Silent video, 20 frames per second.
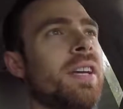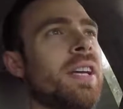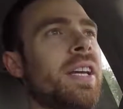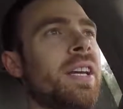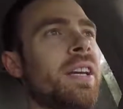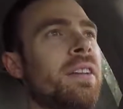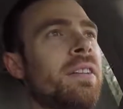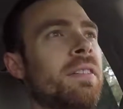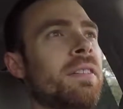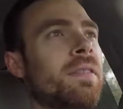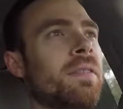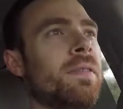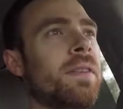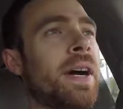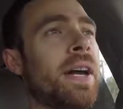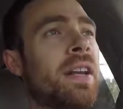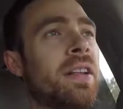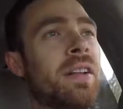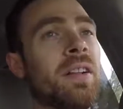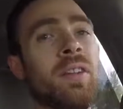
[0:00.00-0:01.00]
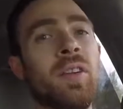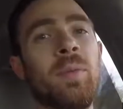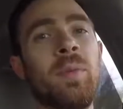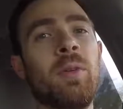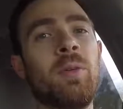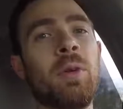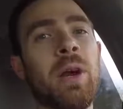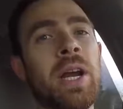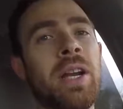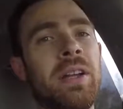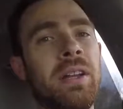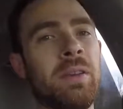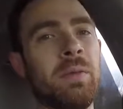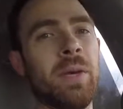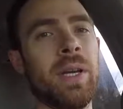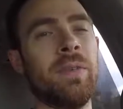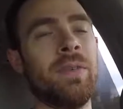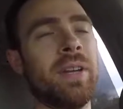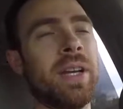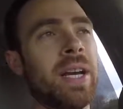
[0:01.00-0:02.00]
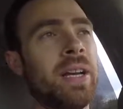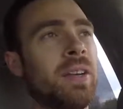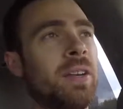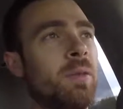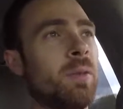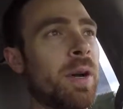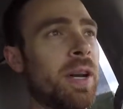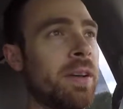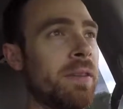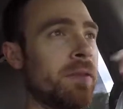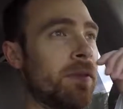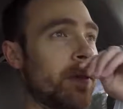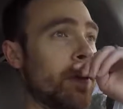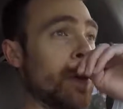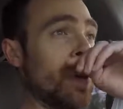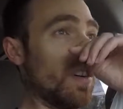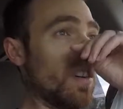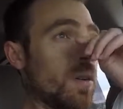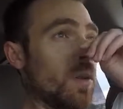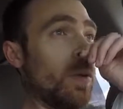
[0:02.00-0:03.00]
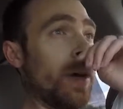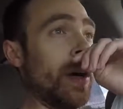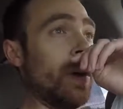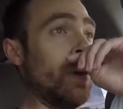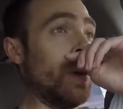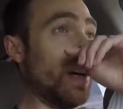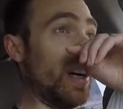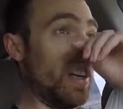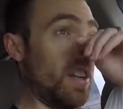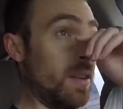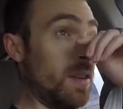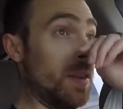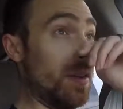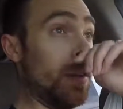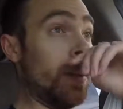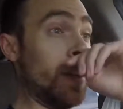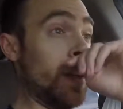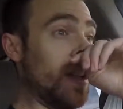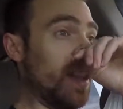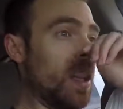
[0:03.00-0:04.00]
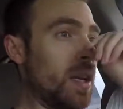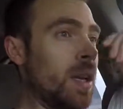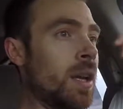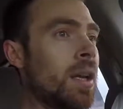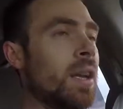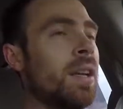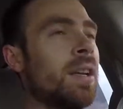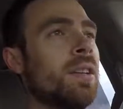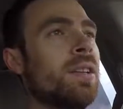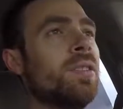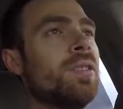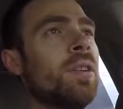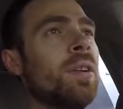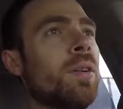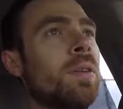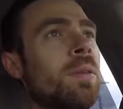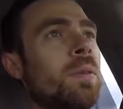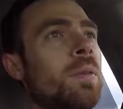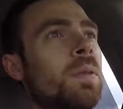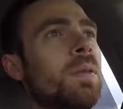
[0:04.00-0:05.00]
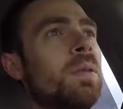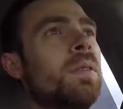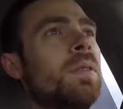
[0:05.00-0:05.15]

and finally a little bit rainy. We haven't had any rain for quite a while, so